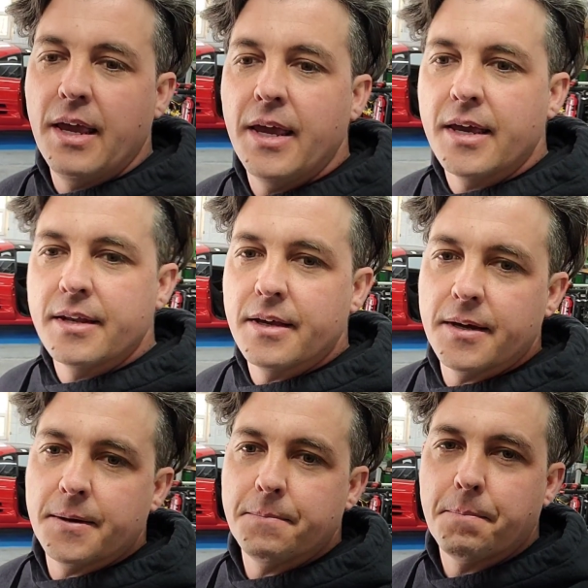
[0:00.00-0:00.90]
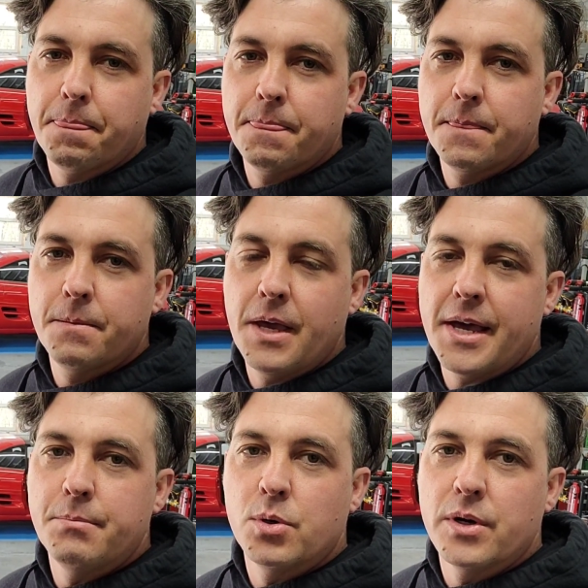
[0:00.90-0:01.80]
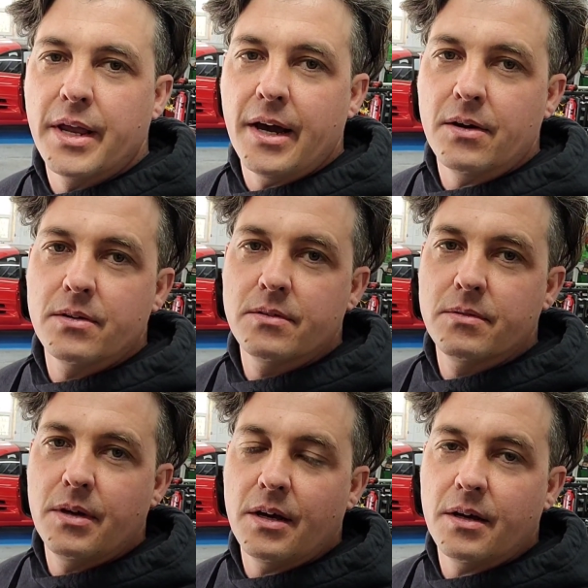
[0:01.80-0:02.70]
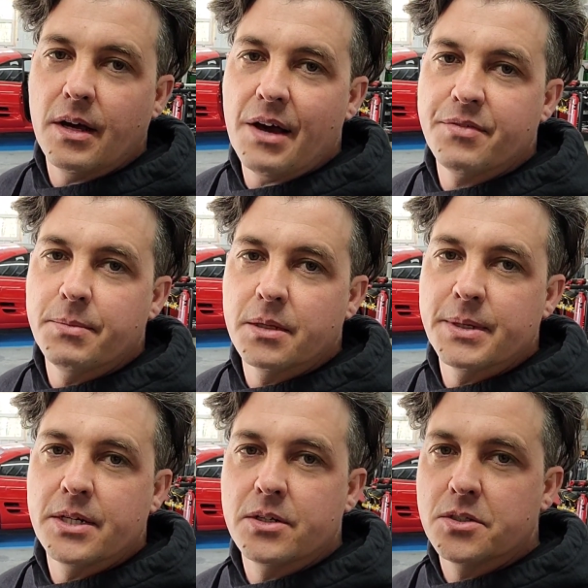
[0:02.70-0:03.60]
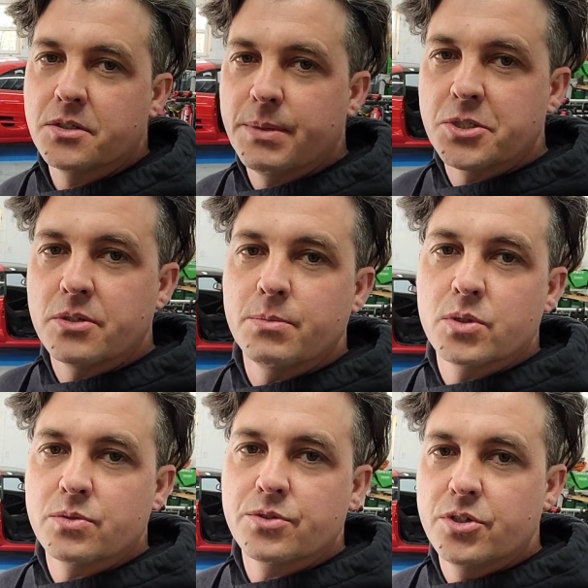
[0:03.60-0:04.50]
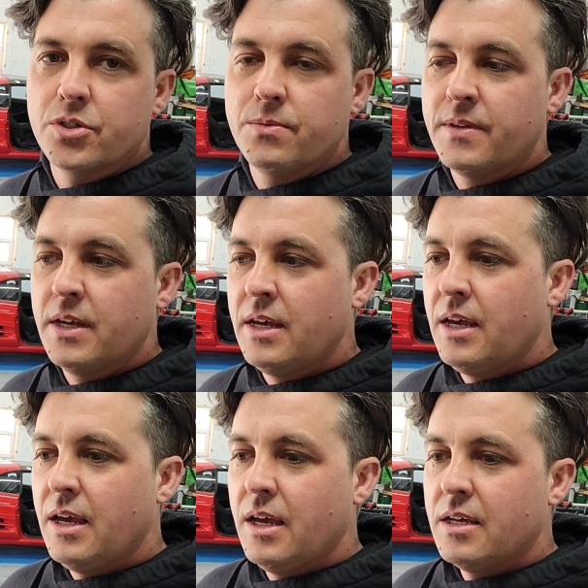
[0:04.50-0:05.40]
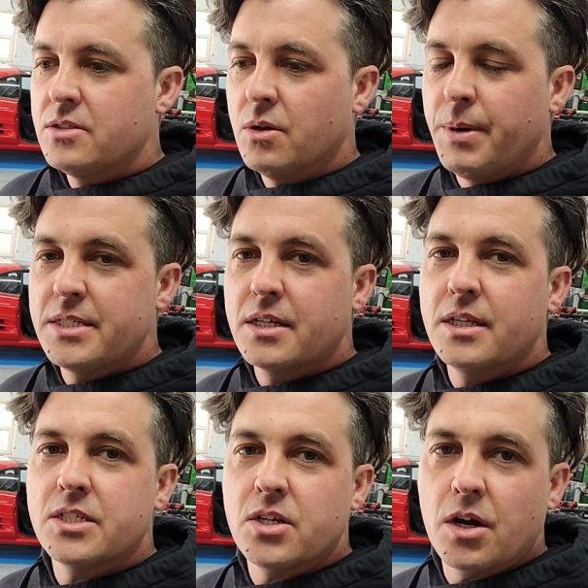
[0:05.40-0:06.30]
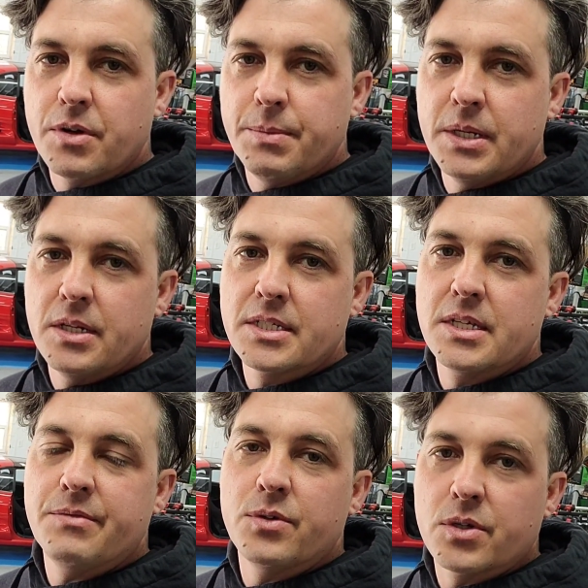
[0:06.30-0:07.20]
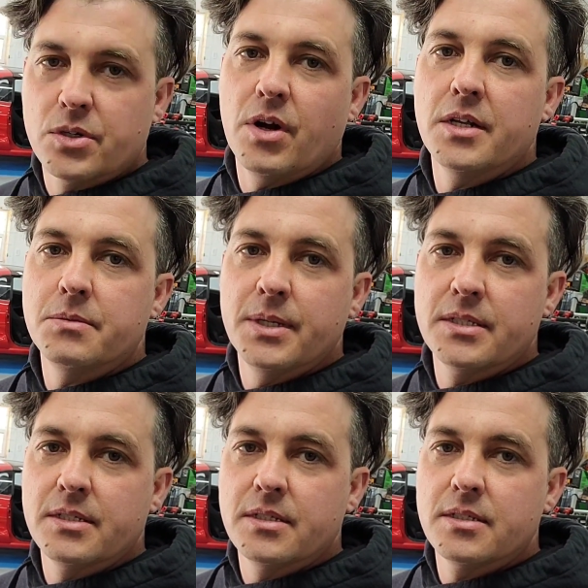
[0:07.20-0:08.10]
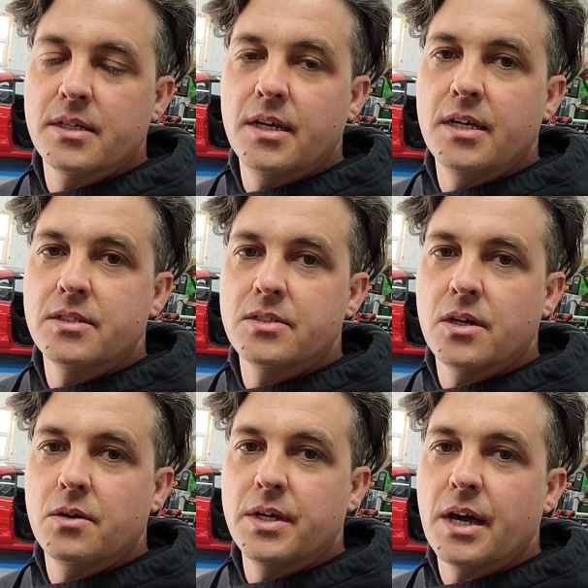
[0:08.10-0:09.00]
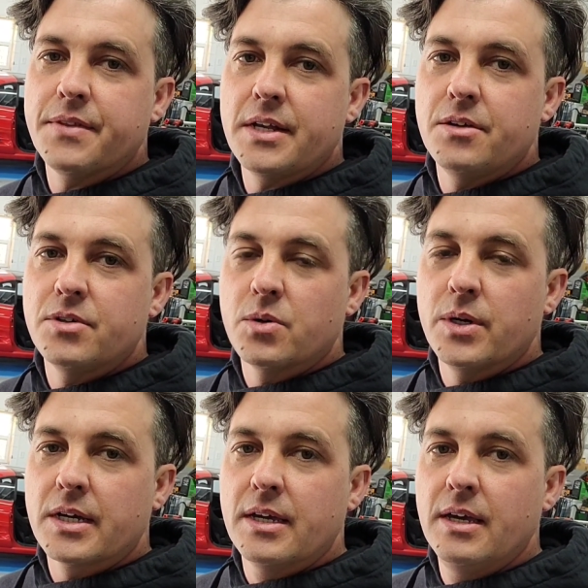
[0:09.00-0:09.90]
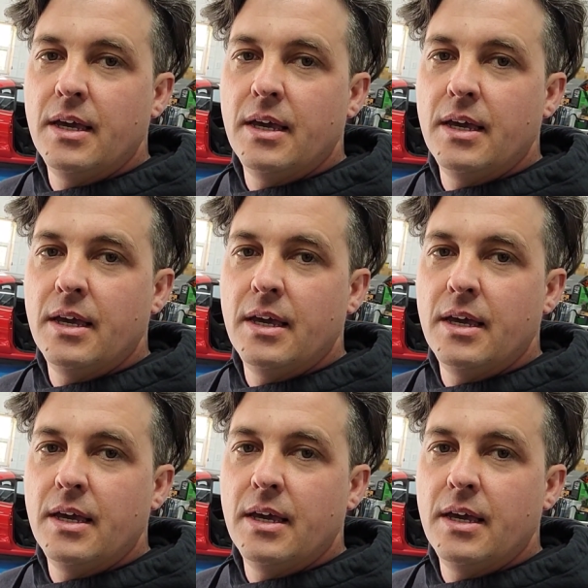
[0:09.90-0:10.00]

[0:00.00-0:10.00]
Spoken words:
and had him bore it out 0.5 millimeter just to make sure the bores were true. So basically a stock rebuild except for good rods and pistons. And so he got that done real quick.